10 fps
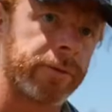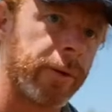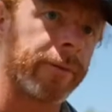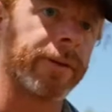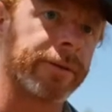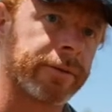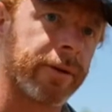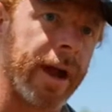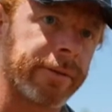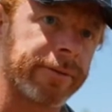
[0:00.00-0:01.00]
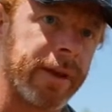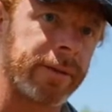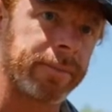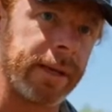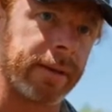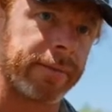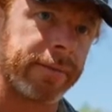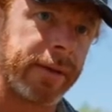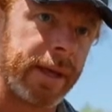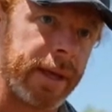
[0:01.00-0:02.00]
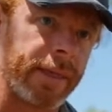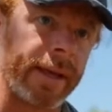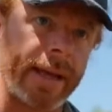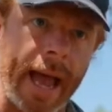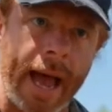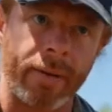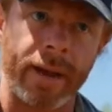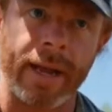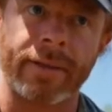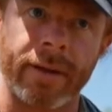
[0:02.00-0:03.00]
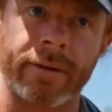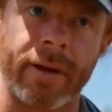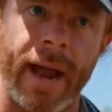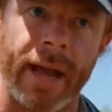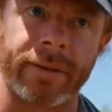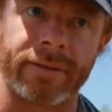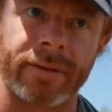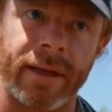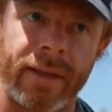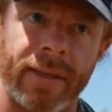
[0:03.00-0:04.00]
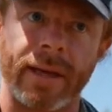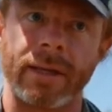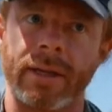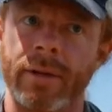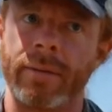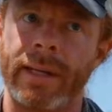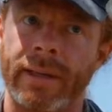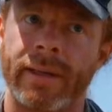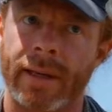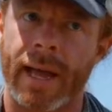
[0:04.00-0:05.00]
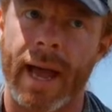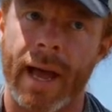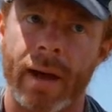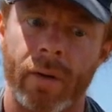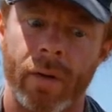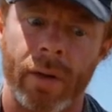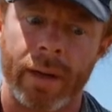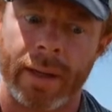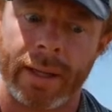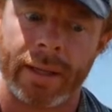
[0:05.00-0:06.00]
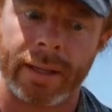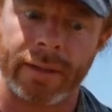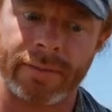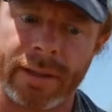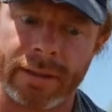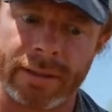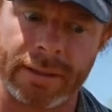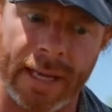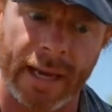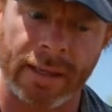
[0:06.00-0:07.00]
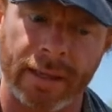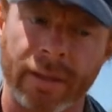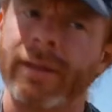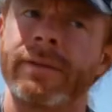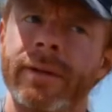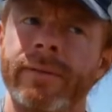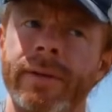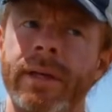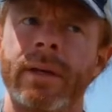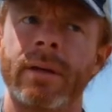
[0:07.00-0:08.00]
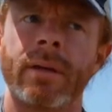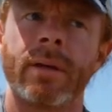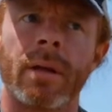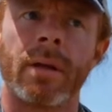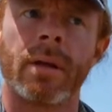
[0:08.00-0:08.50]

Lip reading: So if it's grass-fed beef, the cow ate the grass, and then you eat the cow, is it technically still vegan?